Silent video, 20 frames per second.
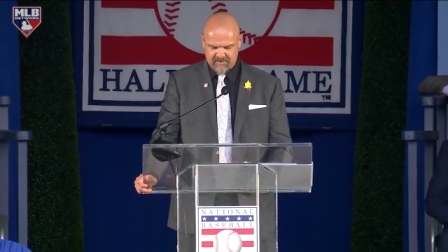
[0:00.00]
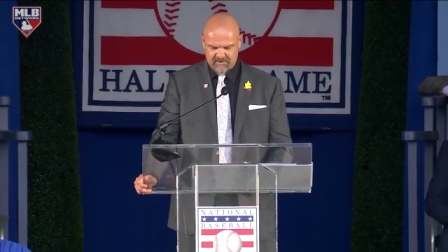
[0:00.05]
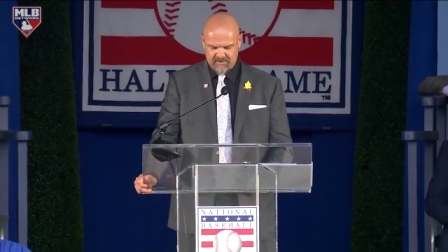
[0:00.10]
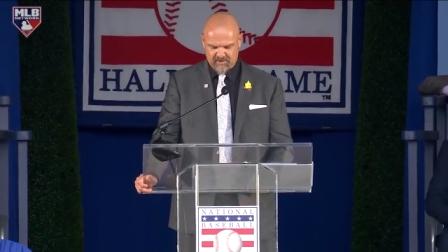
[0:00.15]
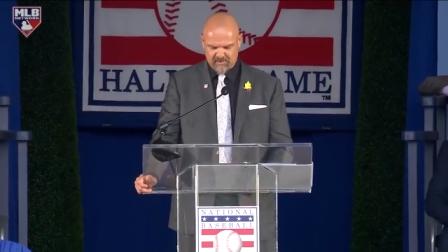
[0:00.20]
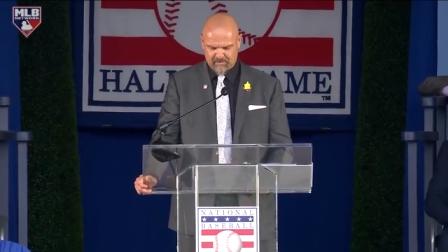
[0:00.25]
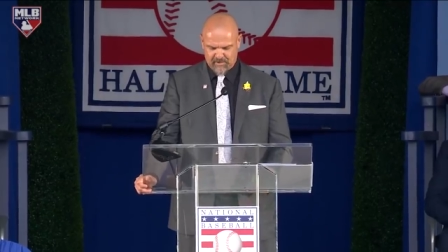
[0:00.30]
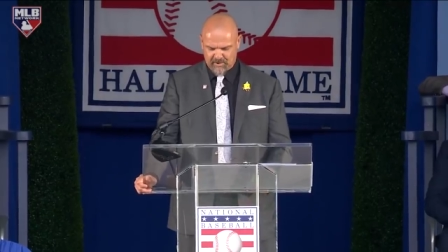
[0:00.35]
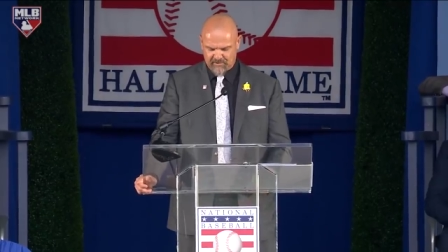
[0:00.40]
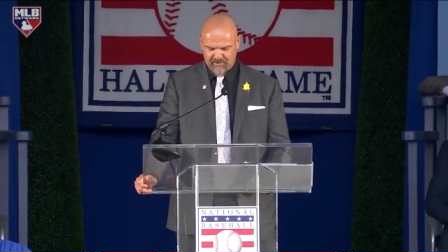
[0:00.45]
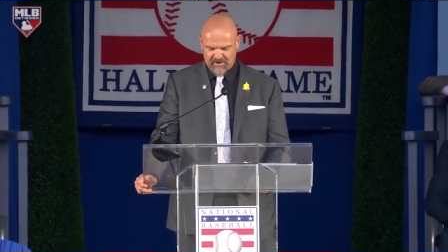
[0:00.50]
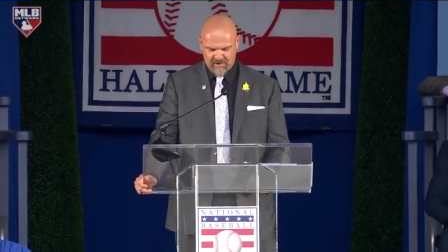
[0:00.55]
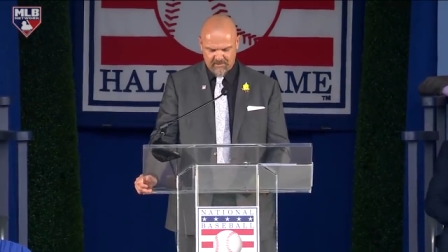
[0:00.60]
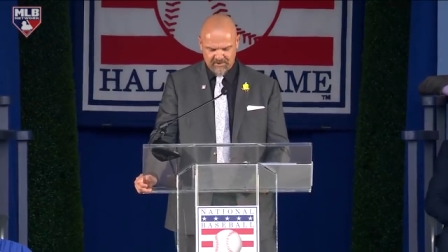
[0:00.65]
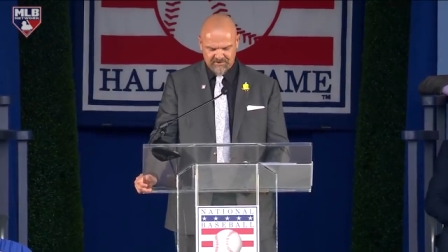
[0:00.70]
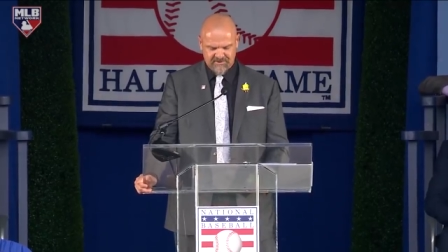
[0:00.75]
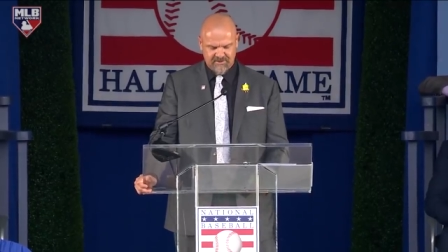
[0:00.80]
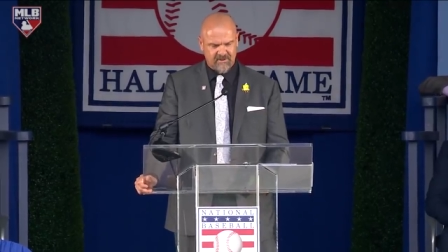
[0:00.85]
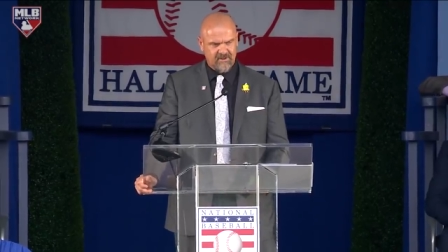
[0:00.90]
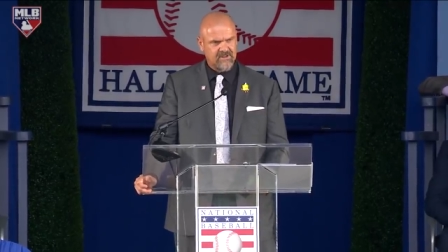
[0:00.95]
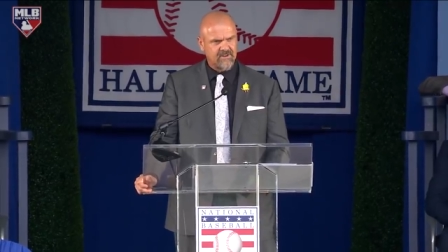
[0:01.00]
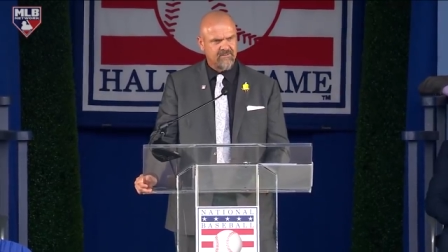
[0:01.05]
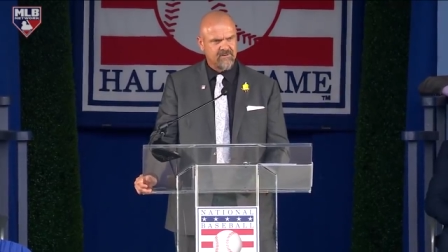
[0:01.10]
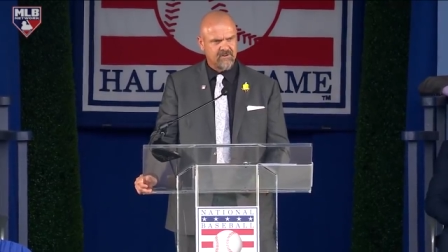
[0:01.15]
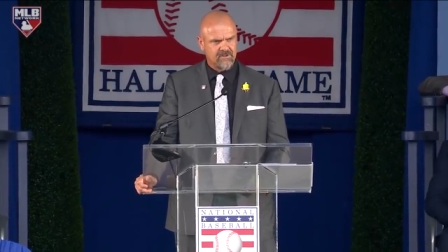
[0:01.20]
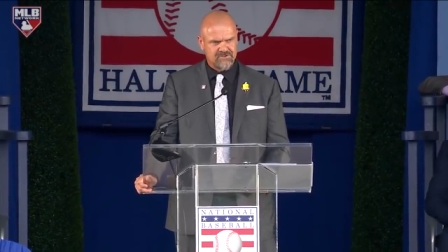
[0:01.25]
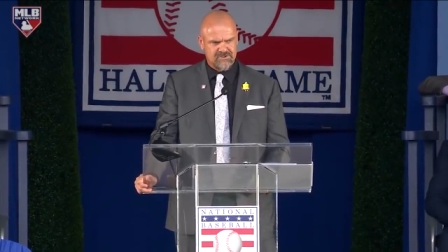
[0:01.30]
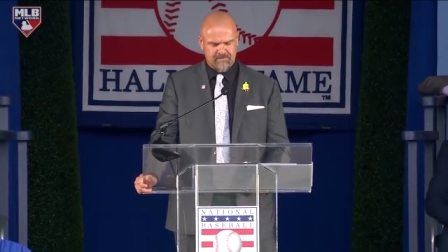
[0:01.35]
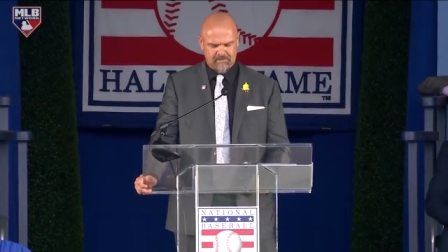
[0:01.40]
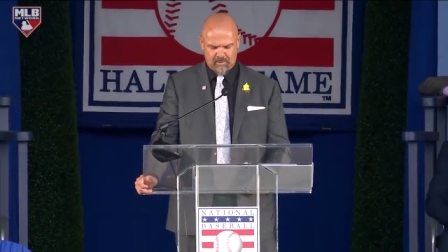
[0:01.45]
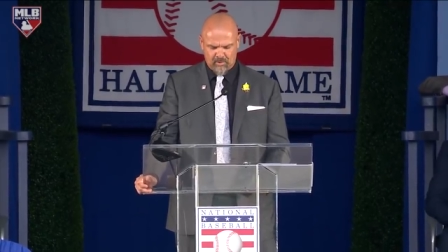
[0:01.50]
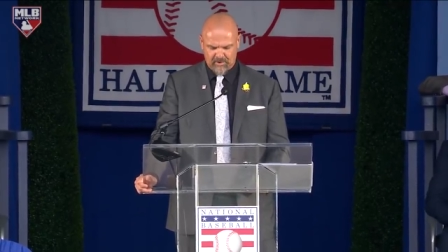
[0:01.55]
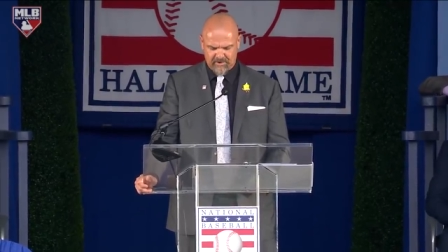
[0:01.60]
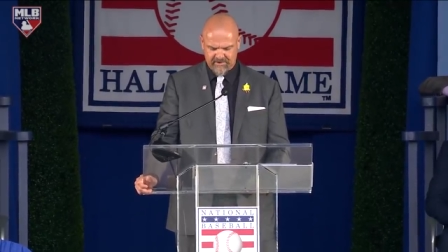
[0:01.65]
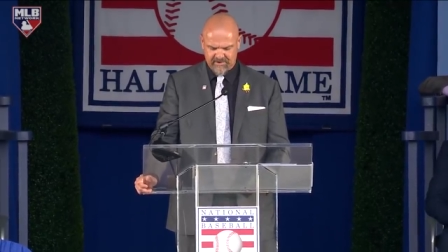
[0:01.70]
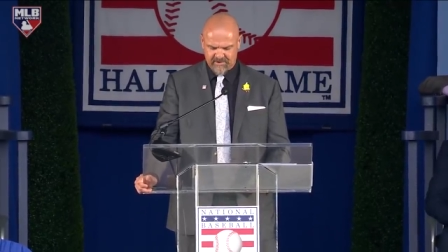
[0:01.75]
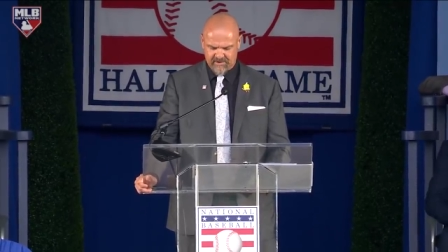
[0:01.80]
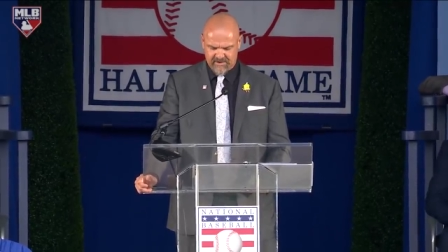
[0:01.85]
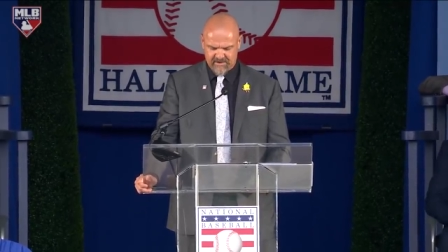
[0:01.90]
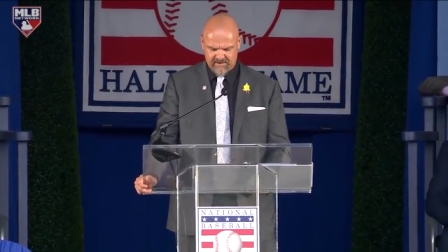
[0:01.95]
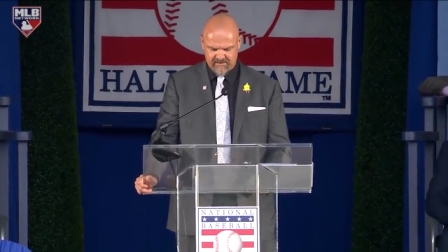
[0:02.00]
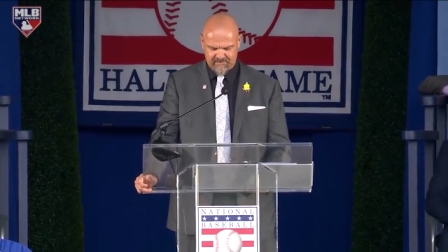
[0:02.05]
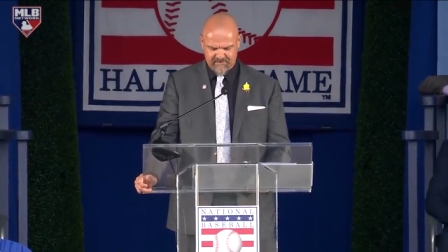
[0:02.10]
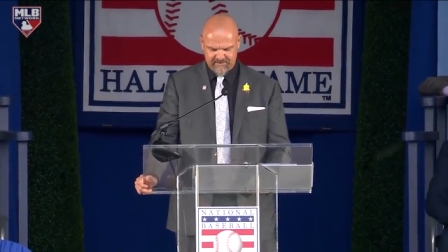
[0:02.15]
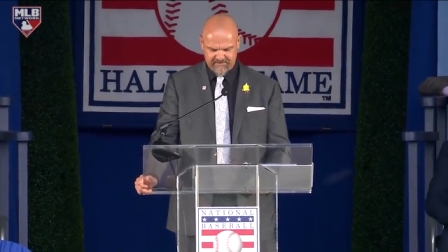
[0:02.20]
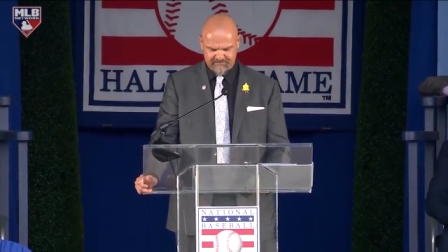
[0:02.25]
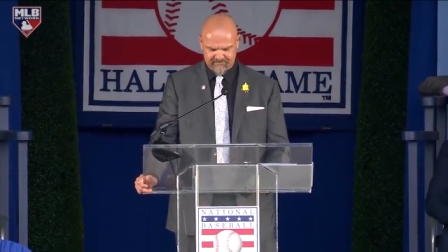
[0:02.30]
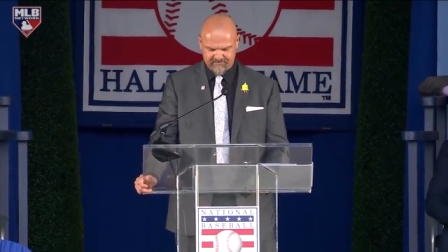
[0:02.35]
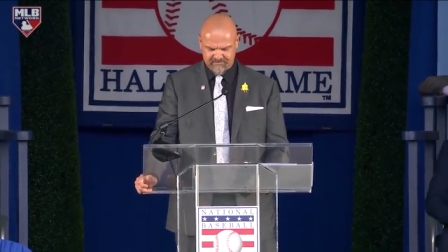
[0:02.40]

You were both always there giving your support and love.